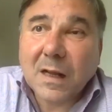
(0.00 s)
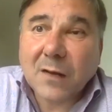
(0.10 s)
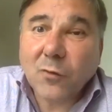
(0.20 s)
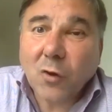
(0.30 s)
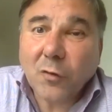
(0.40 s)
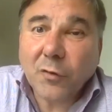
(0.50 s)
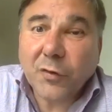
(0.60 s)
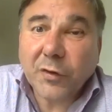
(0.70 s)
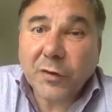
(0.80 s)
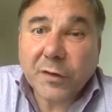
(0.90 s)
of
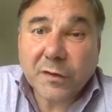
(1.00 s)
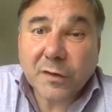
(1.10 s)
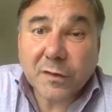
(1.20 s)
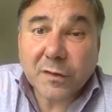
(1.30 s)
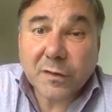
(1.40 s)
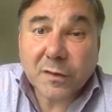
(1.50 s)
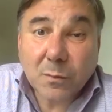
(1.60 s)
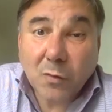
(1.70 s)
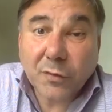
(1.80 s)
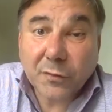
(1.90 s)
non-citizens in
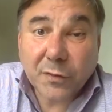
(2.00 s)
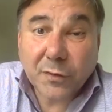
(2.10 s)
most of